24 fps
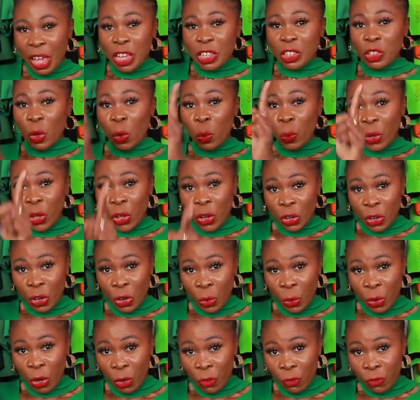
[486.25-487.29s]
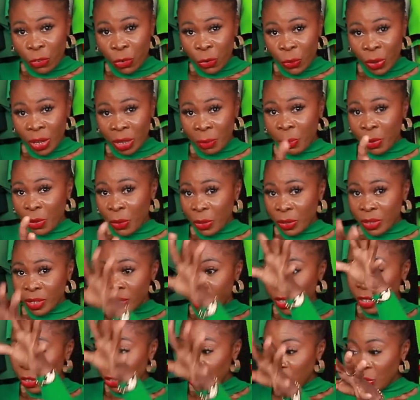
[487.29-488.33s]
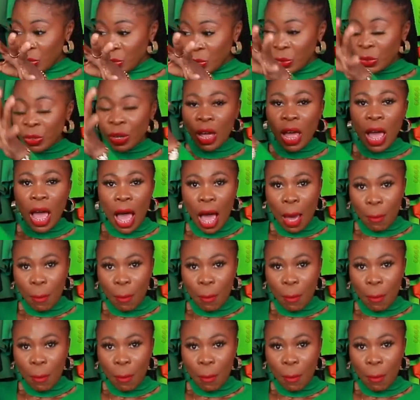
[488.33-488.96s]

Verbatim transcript: So we're going to review it because it's new.